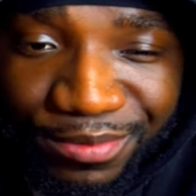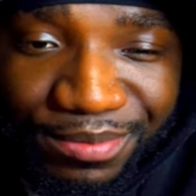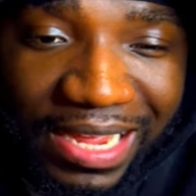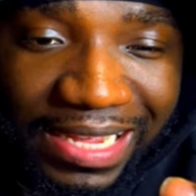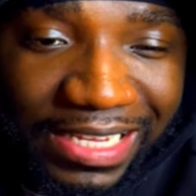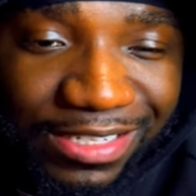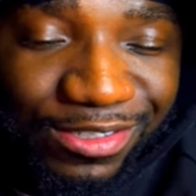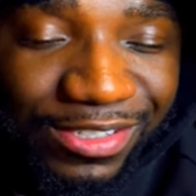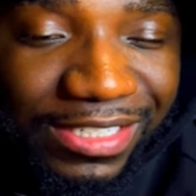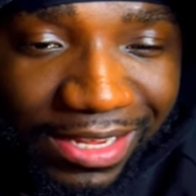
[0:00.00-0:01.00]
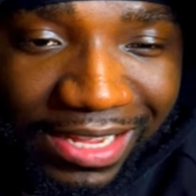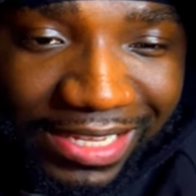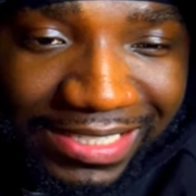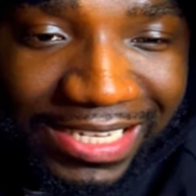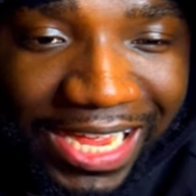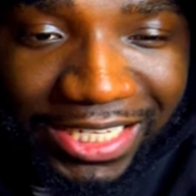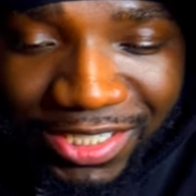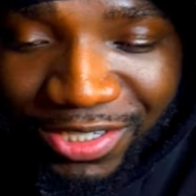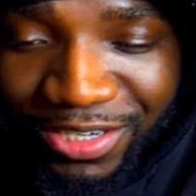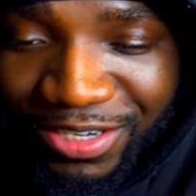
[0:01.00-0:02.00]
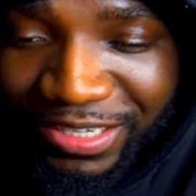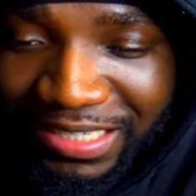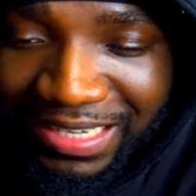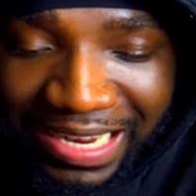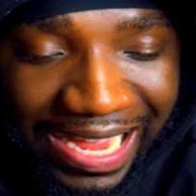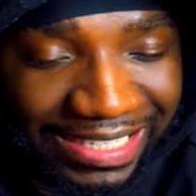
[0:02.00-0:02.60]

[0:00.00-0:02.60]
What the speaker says: like his adrenaline. I